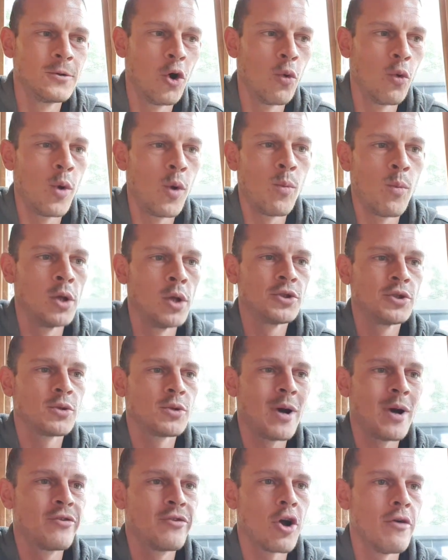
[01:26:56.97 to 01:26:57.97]
no one wants
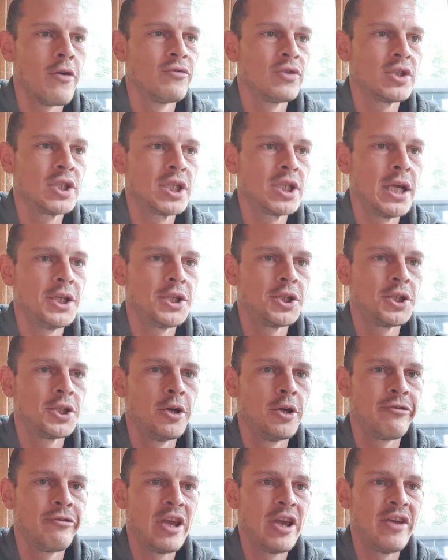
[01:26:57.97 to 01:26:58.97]
to have a conversation
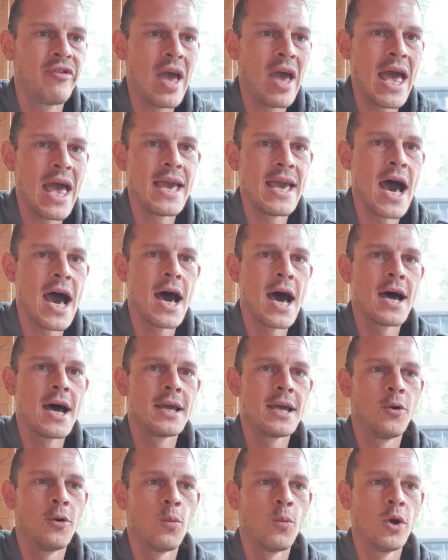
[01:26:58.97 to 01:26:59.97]
of if
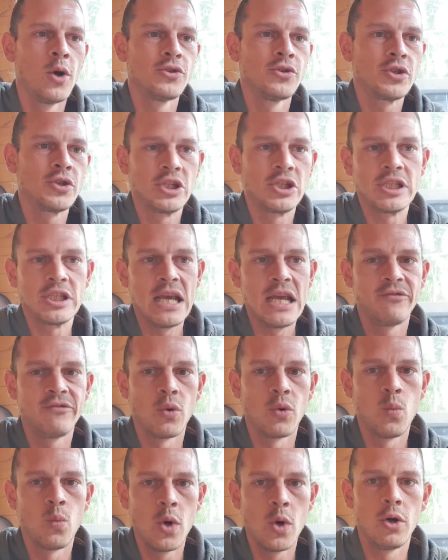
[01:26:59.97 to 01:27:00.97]
AI wants to save the
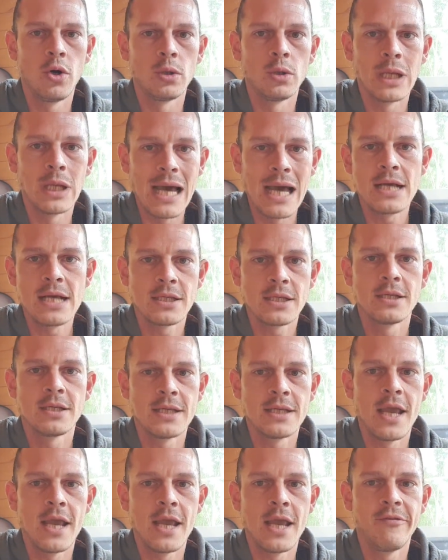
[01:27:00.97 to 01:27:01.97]
world, it has to
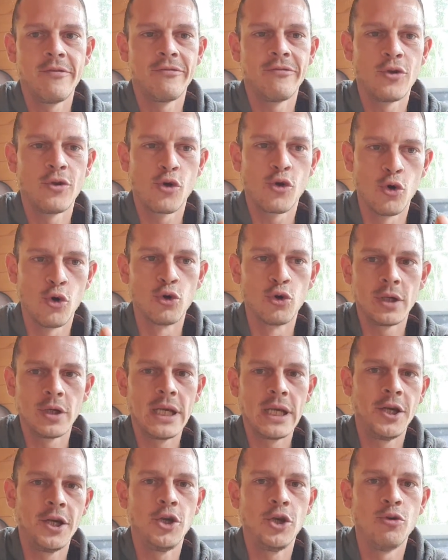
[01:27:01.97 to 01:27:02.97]
save the good
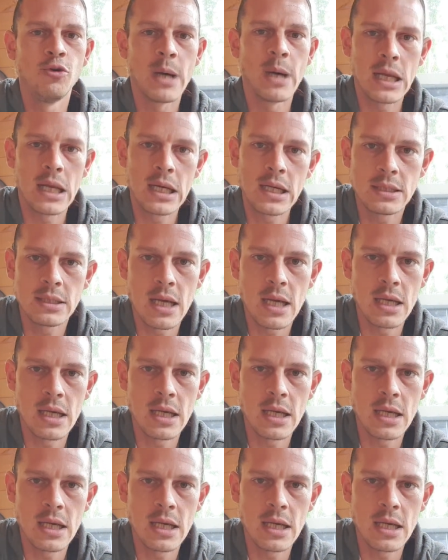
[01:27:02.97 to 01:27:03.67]
in humanity.